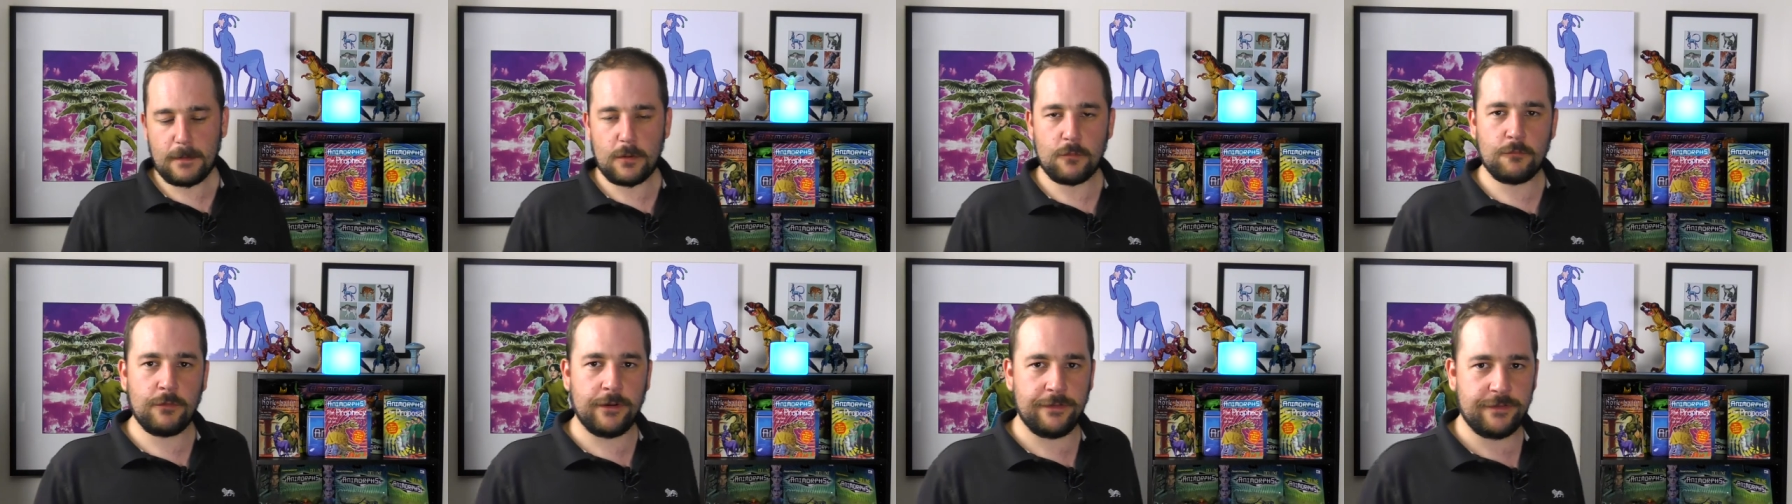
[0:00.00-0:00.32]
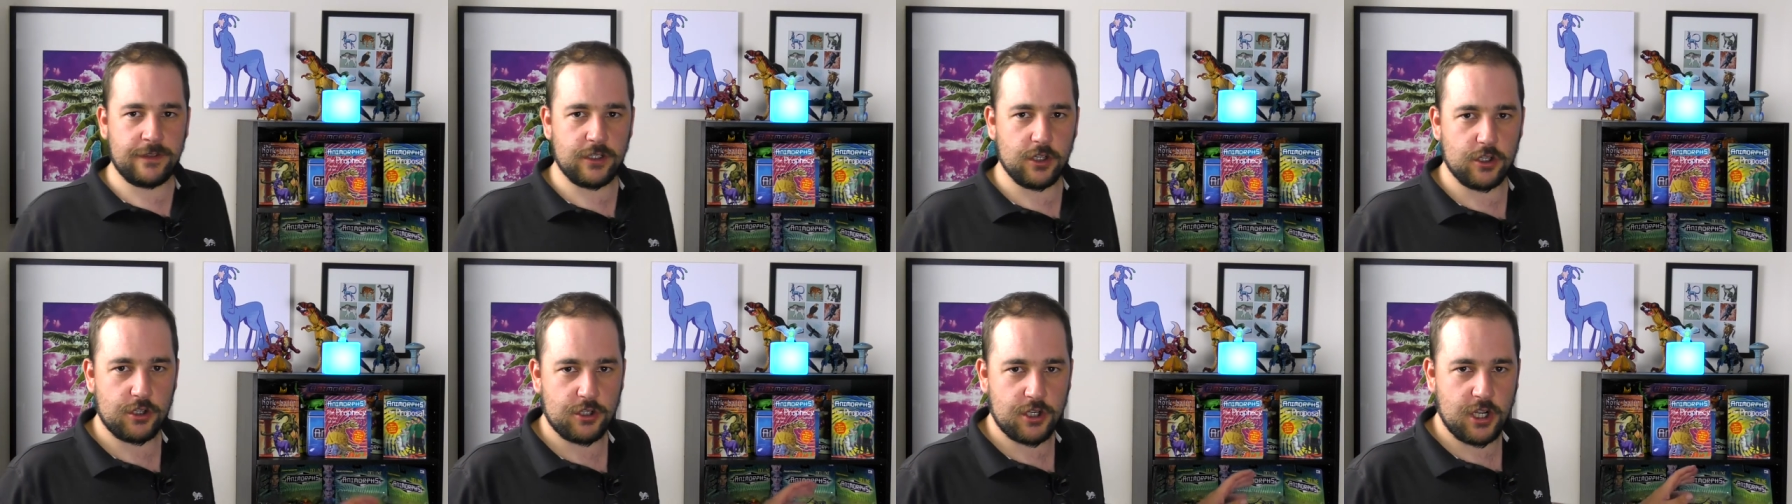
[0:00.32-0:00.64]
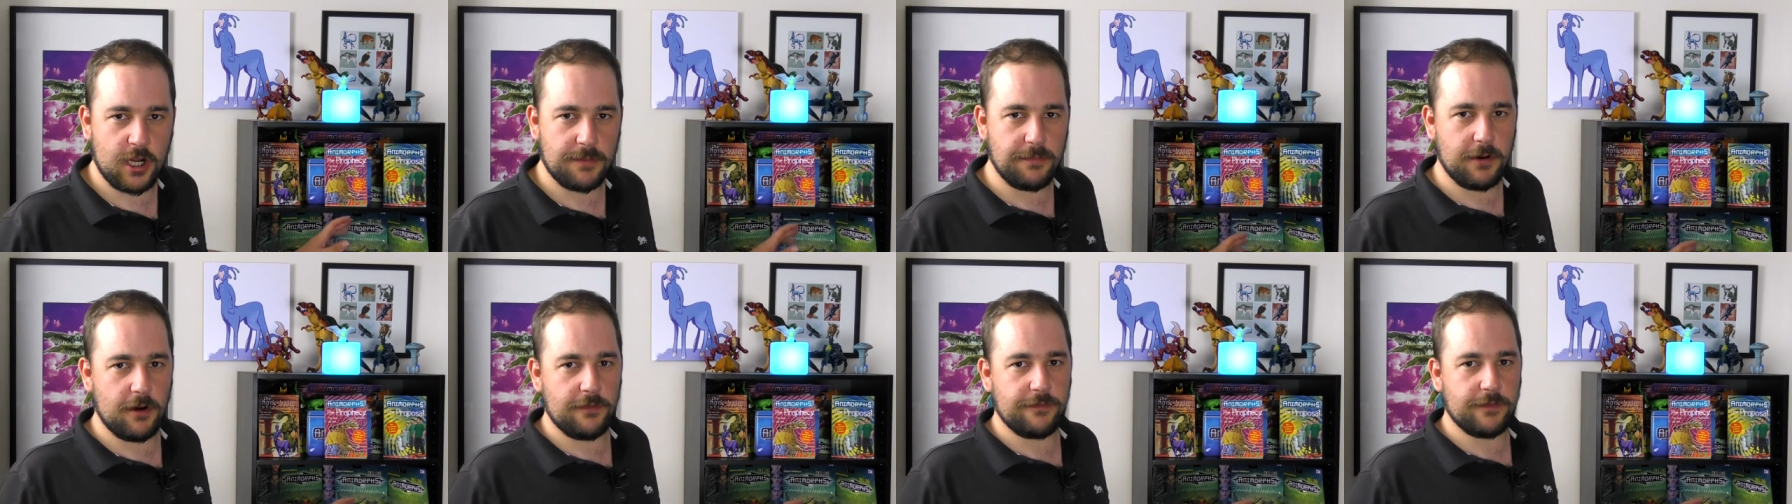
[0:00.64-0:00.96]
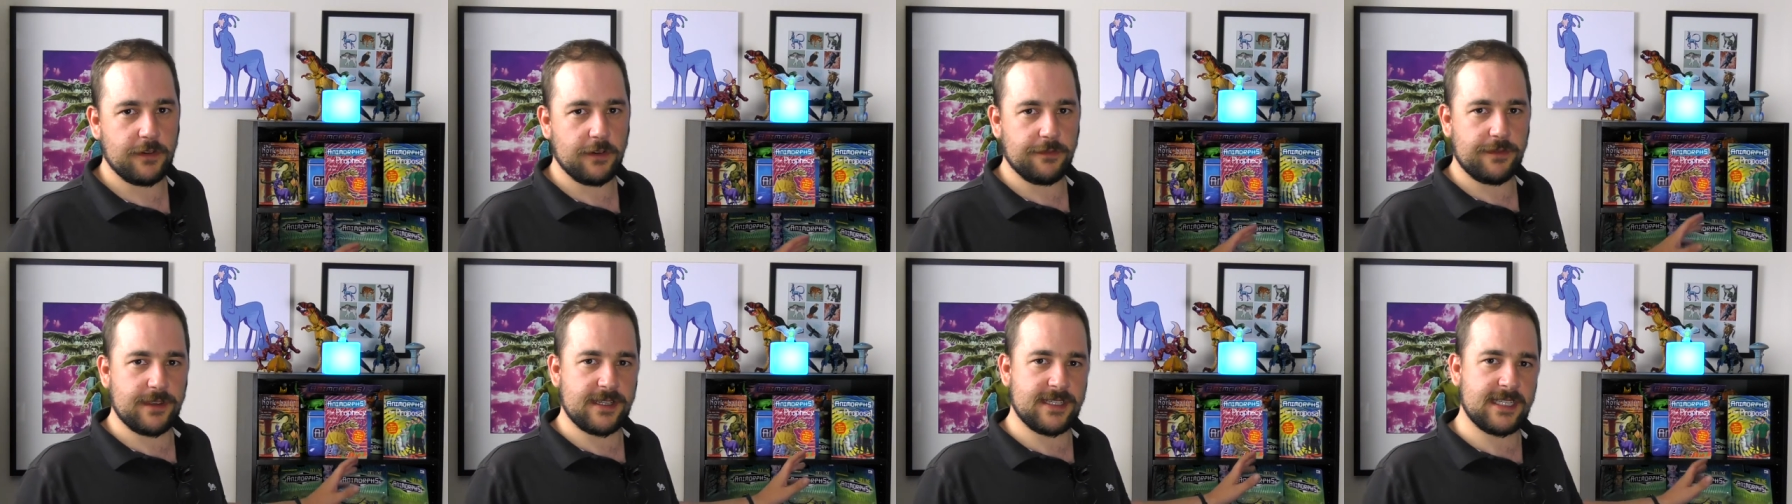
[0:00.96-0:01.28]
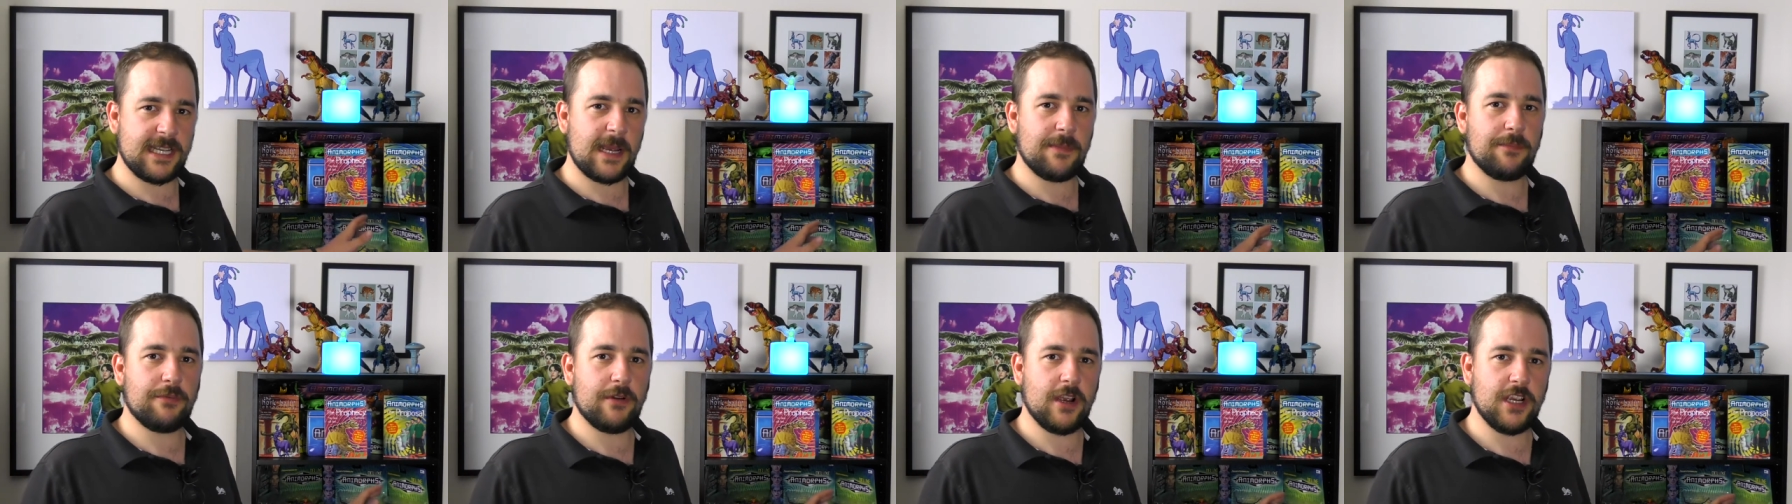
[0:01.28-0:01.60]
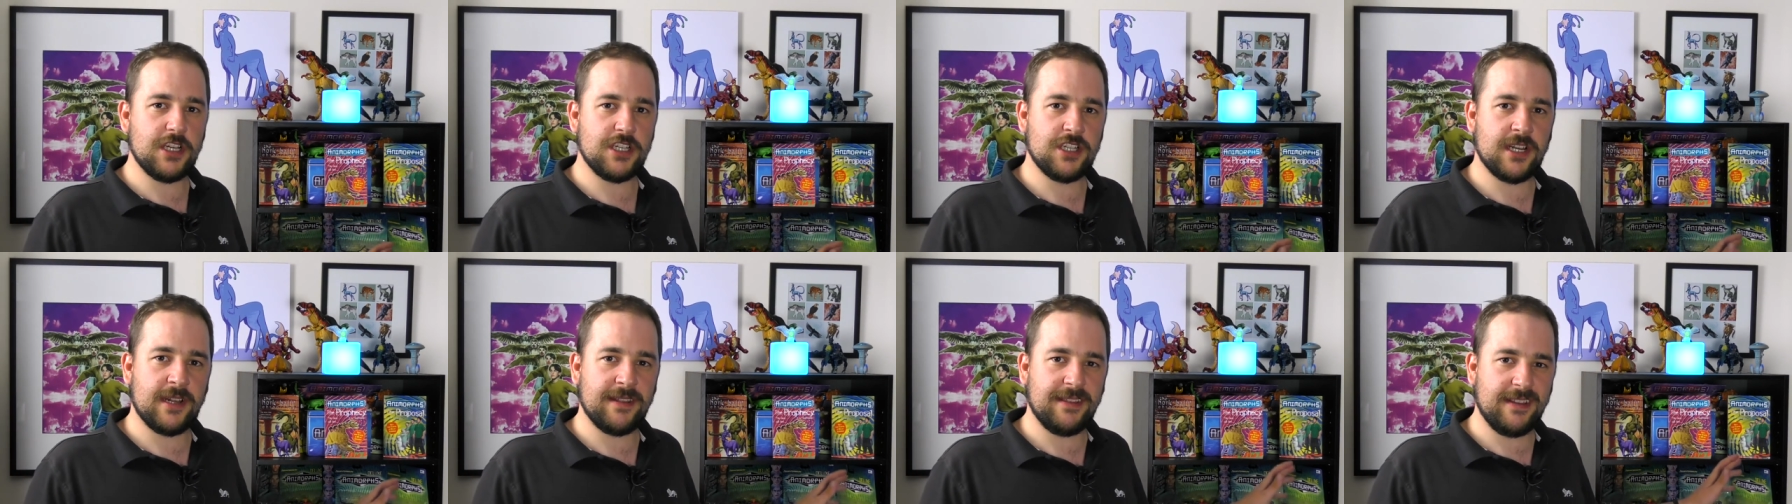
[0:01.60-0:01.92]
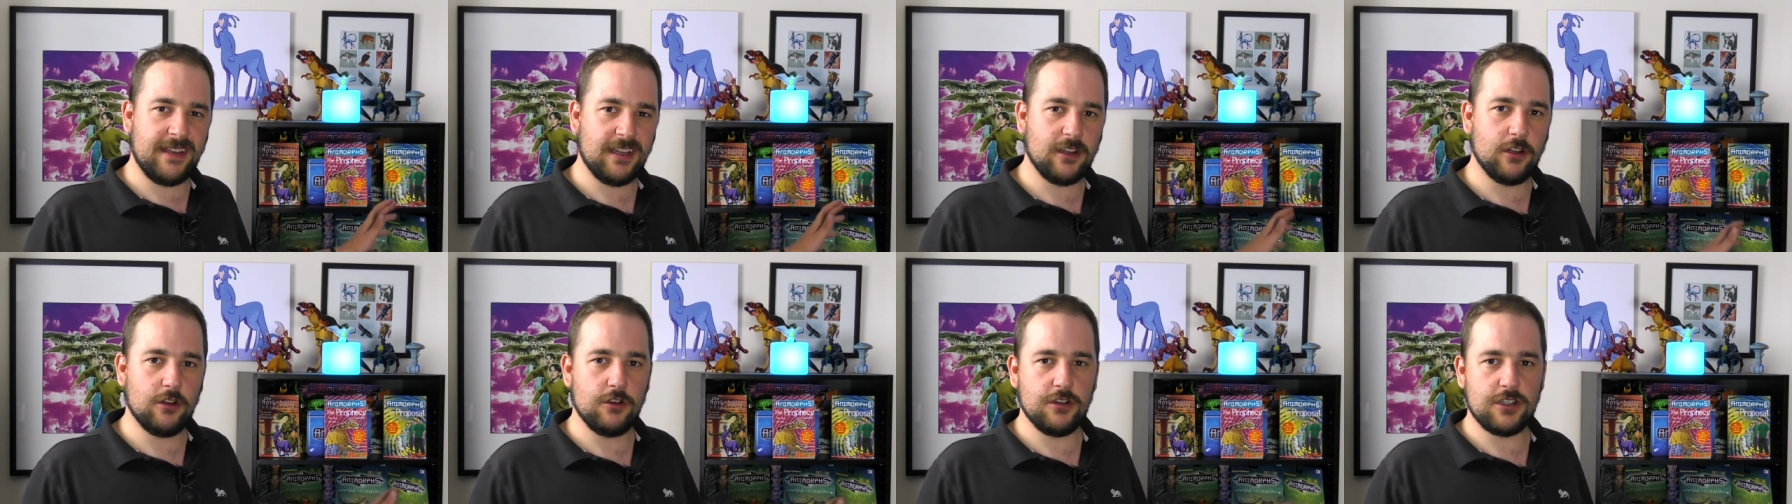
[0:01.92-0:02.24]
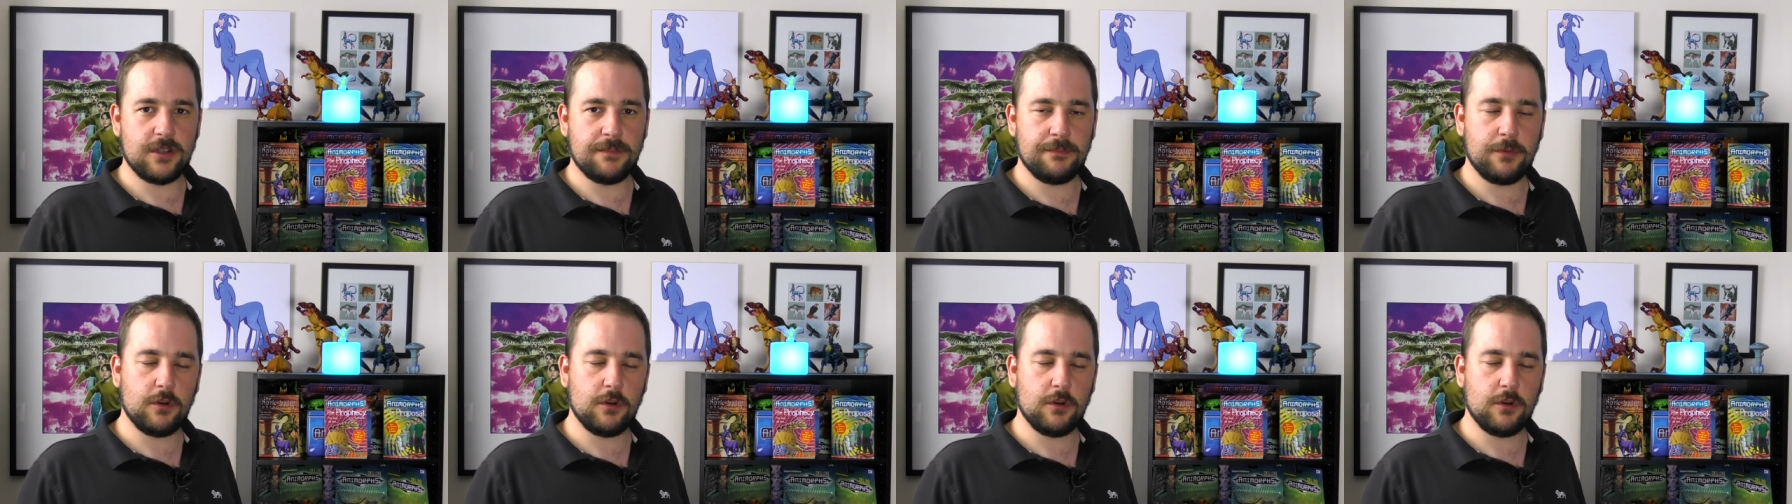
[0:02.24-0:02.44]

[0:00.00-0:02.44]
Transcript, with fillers: We've just come off of The Separation and The Illusion,